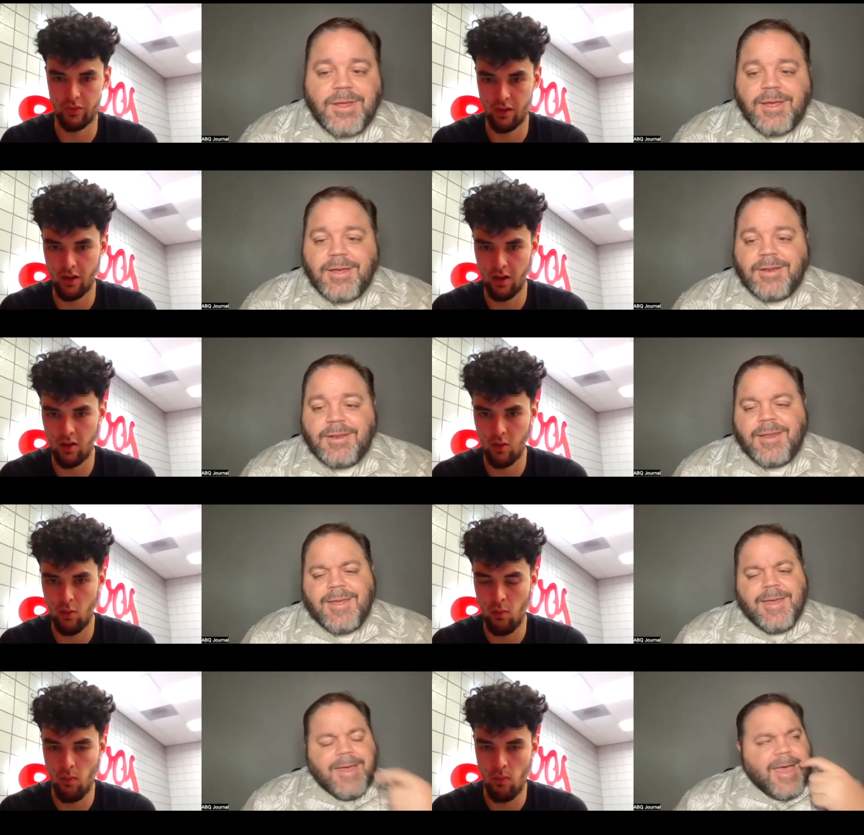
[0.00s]
Speaker 1: in
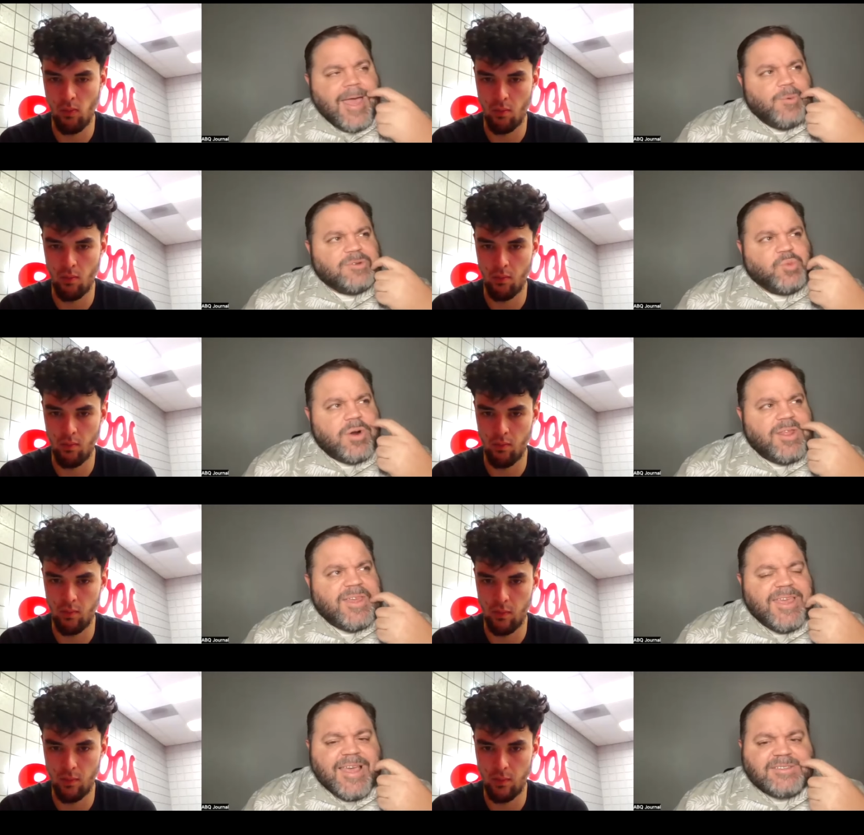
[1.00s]
it was one of
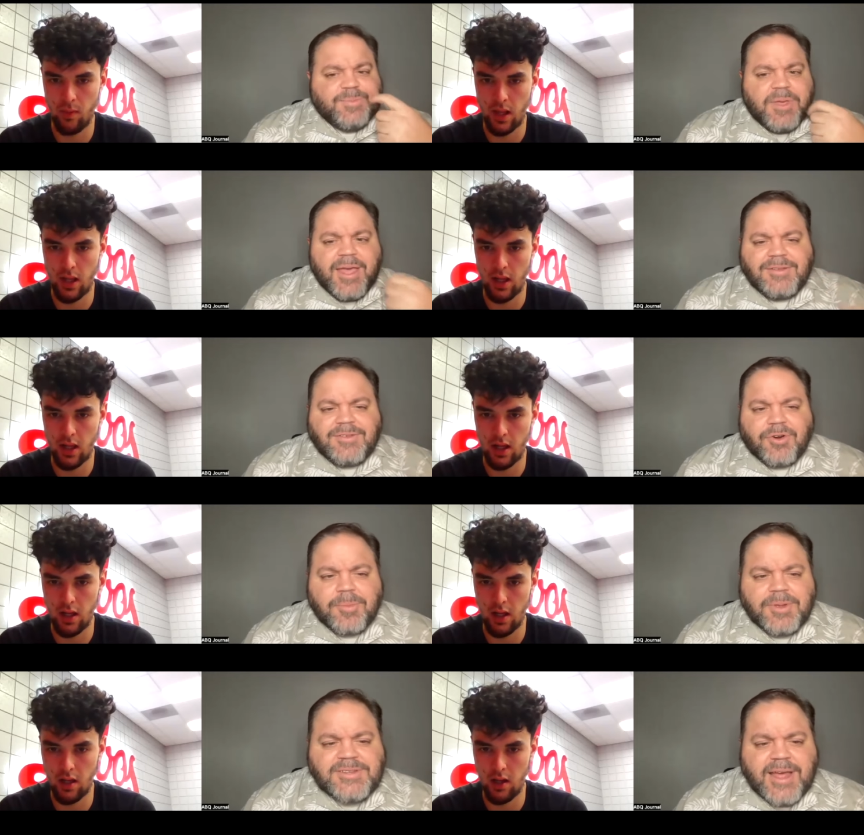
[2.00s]
the ESPN
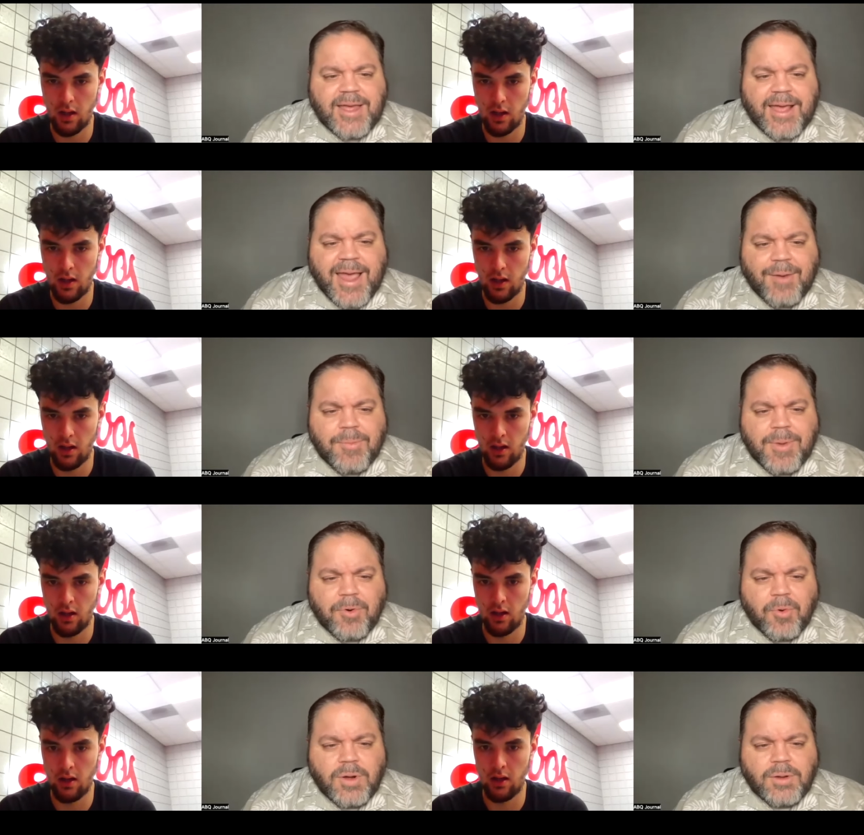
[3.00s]
tournaments. I, I can't
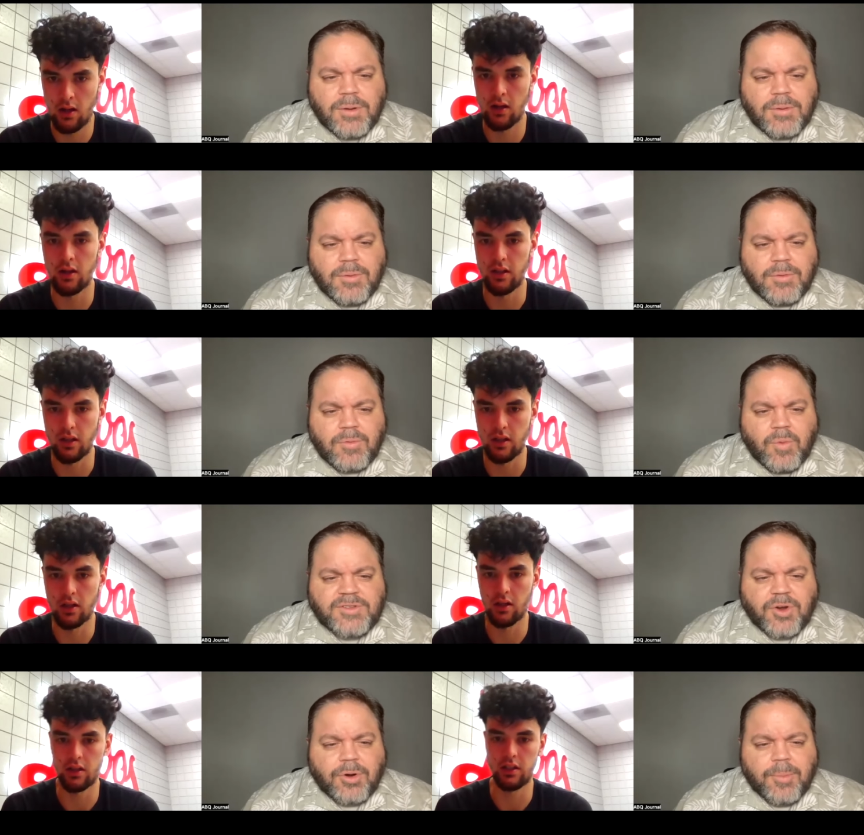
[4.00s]
remember what yeah.
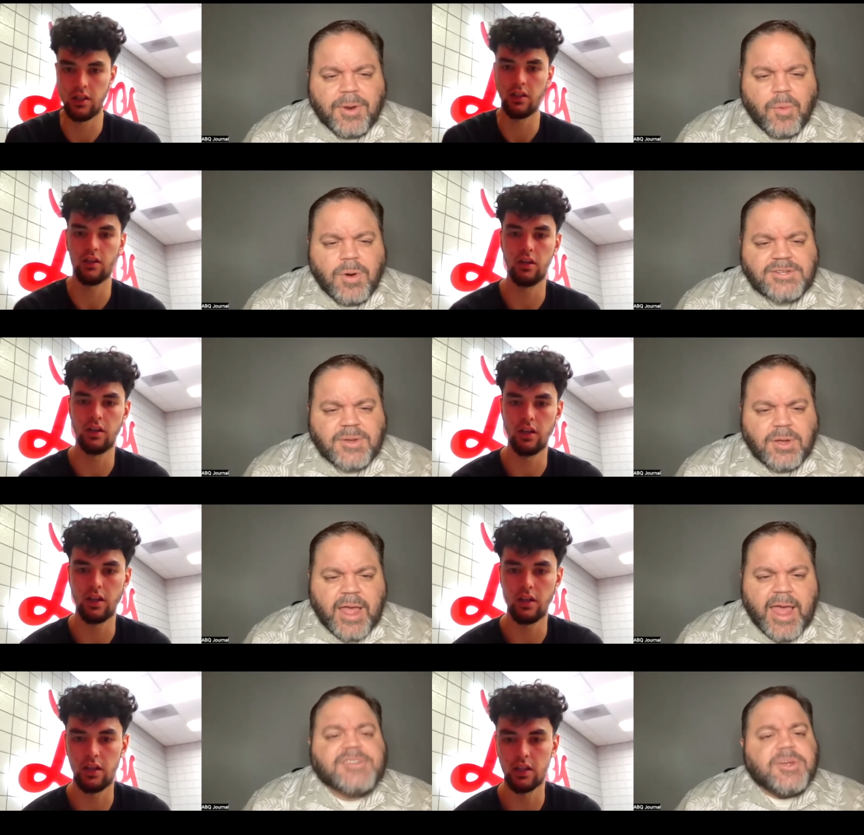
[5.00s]
tournament it was. It,
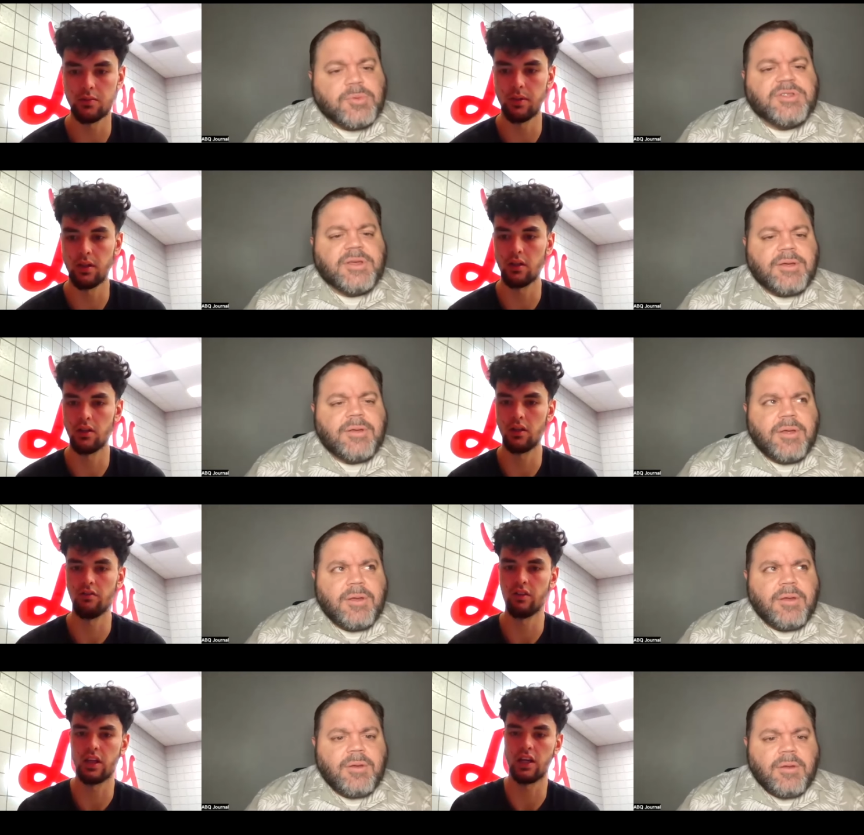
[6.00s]
it
Speaker 2: actually was the
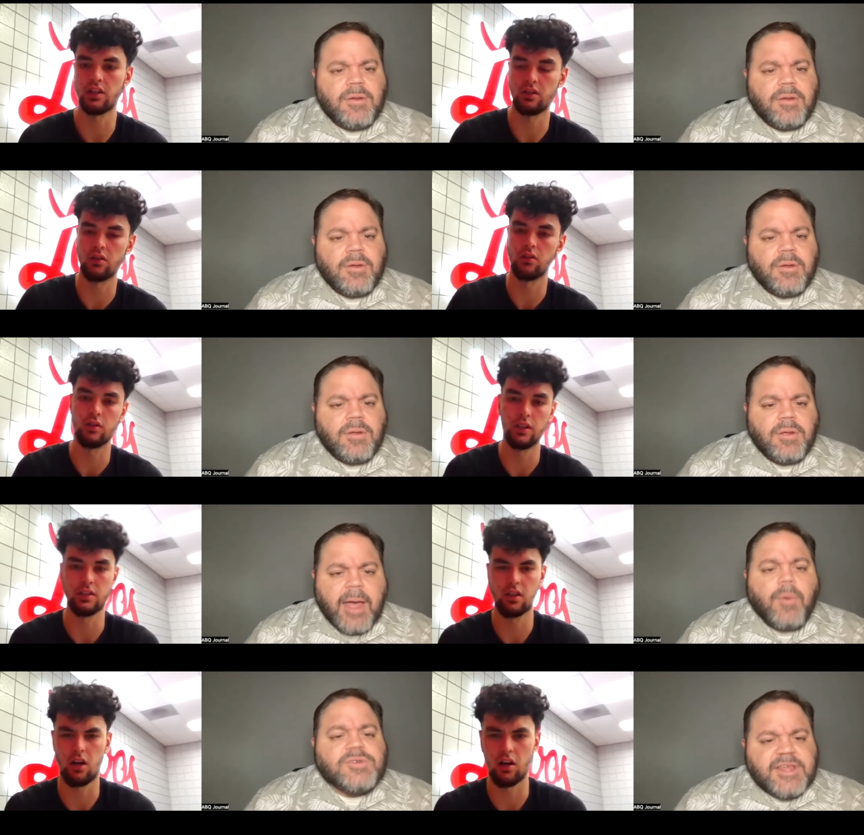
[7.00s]
invitational.
Speaker 1: It's
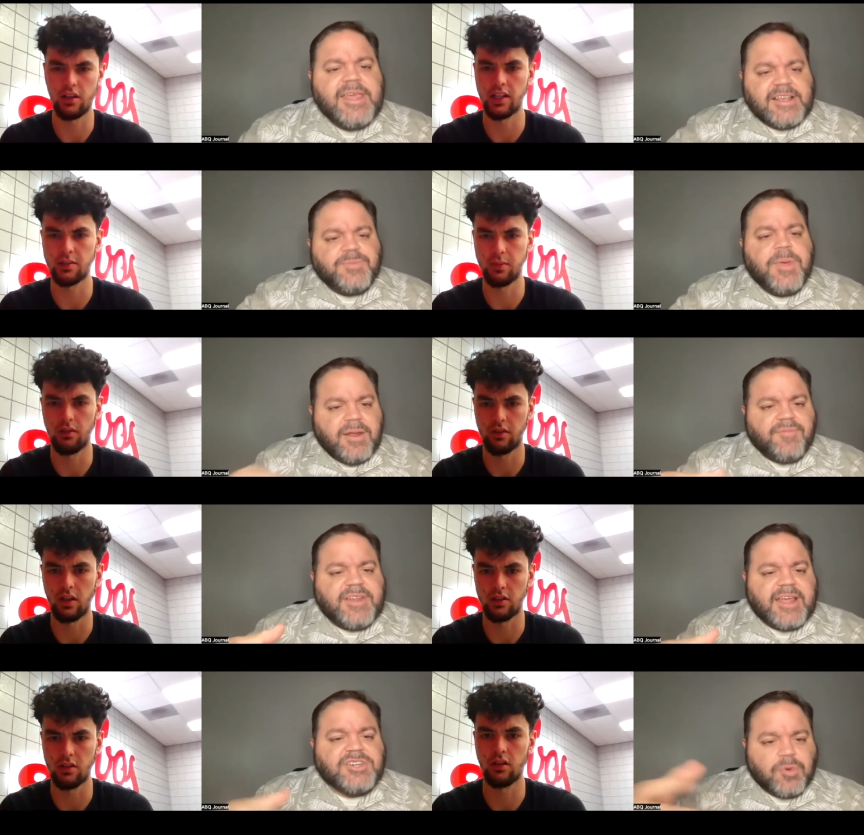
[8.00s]
yeah, it was the ESPN
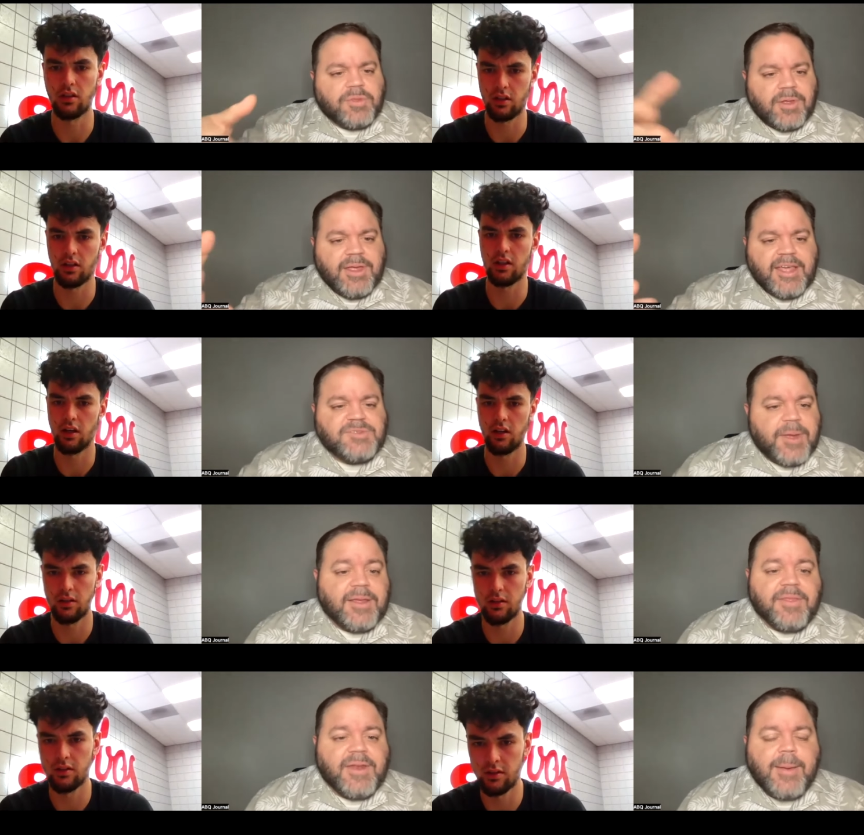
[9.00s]
invitational with the yeah. ESPN
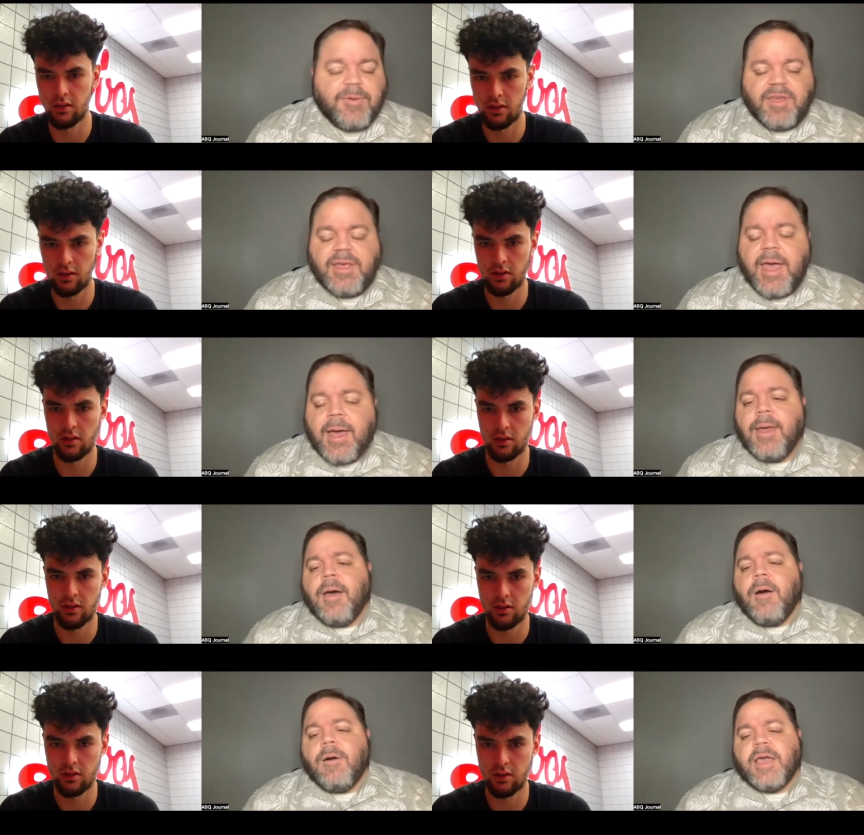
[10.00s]
in the name of it. Yeah.
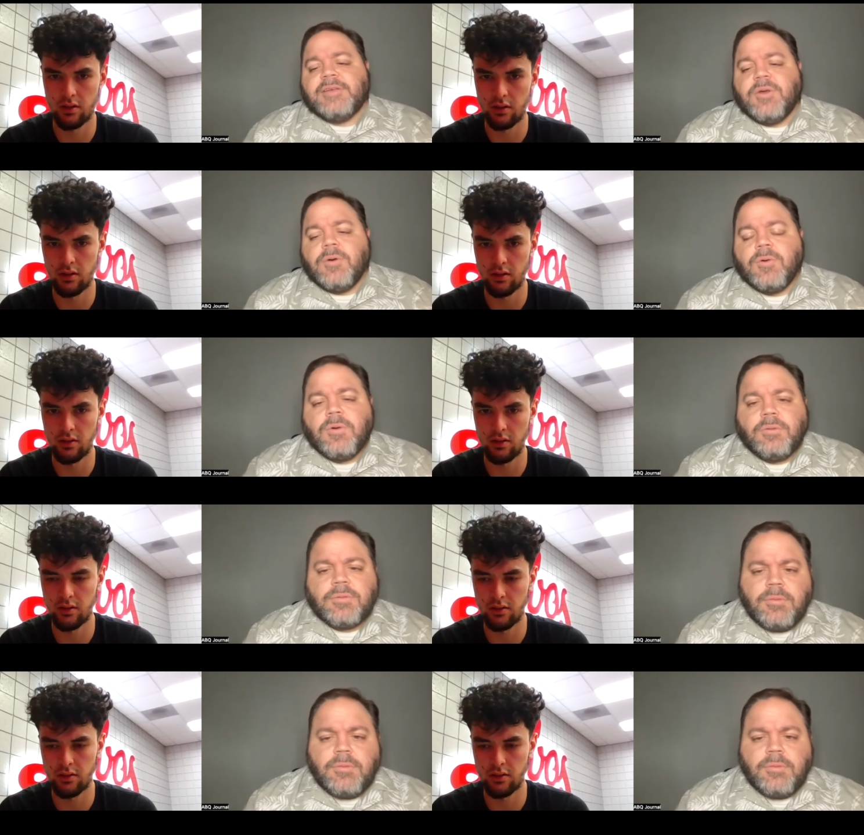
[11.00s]
Okay. So